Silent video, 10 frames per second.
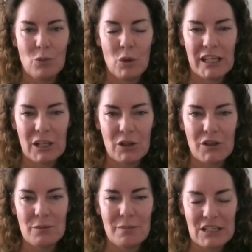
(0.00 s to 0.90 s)
working on
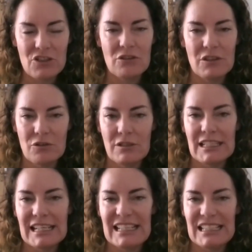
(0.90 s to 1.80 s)
it to make sure it's
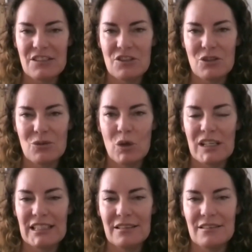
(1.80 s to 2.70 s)
really clear to what
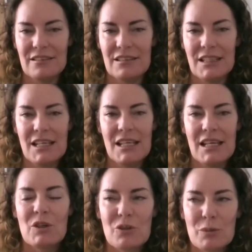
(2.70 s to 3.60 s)
it is,
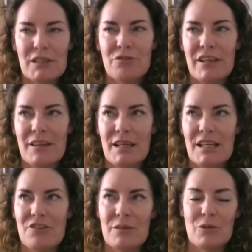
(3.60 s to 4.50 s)
because we've read the
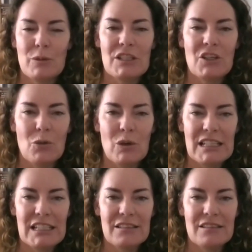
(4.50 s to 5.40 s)
manuscript and we know what
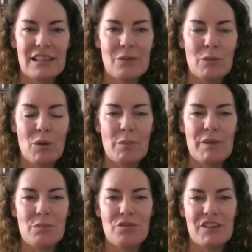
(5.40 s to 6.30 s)
it is, and then we might
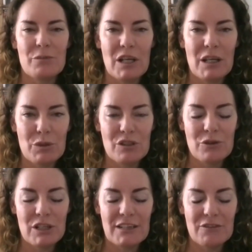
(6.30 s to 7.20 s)
be impressed by a
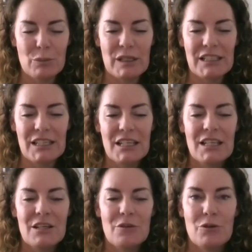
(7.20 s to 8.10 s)
beautiful cover, but
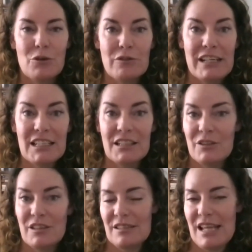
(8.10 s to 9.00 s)
for a reader
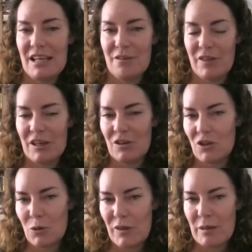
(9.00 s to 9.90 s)
who they don't
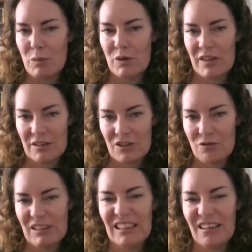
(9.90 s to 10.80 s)
know what that book, they're
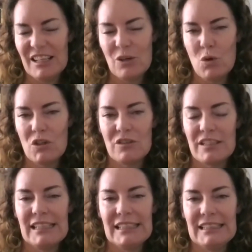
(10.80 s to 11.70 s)
just relying on what you're
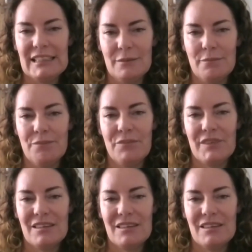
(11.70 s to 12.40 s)
telling them